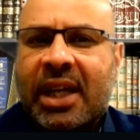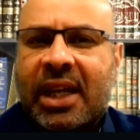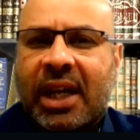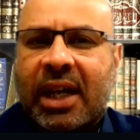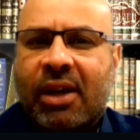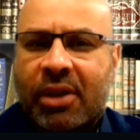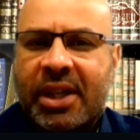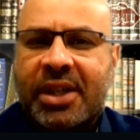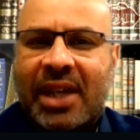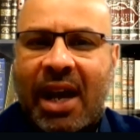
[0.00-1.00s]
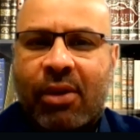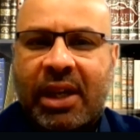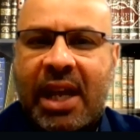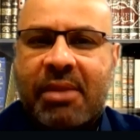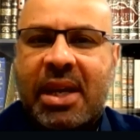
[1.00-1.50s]
or is, how can
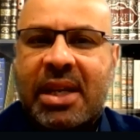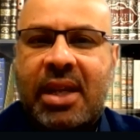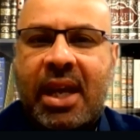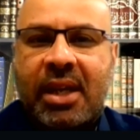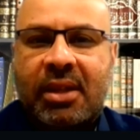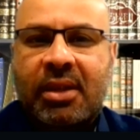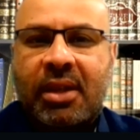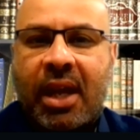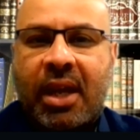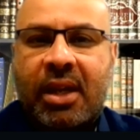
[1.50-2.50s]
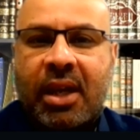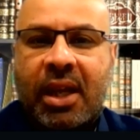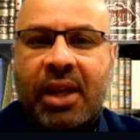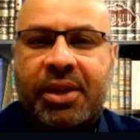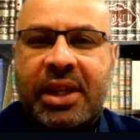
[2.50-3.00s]
I maintain a
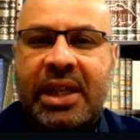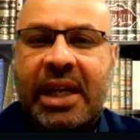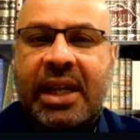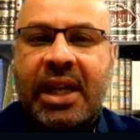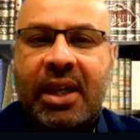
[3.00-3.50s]
healthy eating